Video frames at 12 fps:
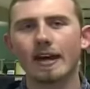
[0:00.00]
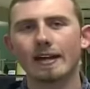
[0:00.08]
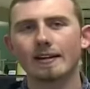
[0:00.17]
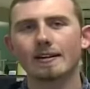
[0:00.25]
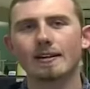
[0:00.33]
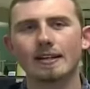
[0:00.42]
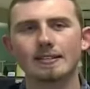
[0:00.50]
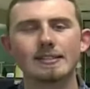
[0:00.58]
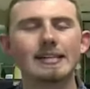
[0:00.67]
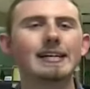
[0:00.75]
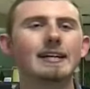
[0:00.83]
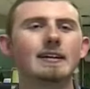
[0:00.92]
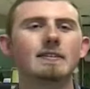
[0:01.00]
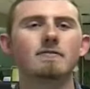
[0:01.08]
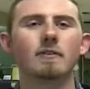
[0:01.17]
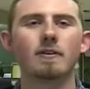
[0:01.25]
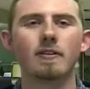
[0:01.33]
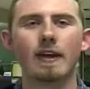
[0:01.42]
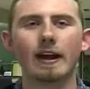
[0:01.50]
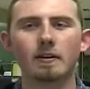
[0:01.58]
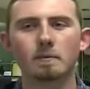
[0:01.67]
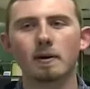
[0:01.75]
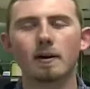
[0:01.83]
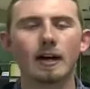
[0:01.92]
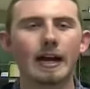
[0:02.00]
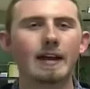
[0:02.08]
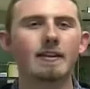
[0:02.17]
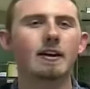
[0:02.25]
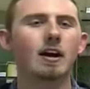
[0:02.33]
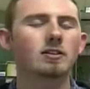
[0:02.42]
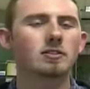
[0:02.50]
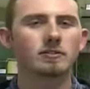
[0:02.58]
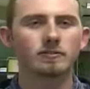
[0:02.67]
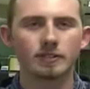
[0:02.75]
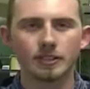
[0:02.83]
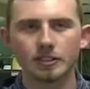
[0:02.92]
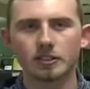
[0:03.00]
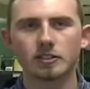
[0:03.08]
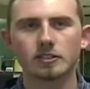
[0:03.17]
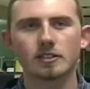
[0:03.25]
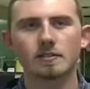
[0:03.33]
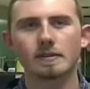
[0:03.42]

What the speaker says: that is needed for their part, and then also for yours.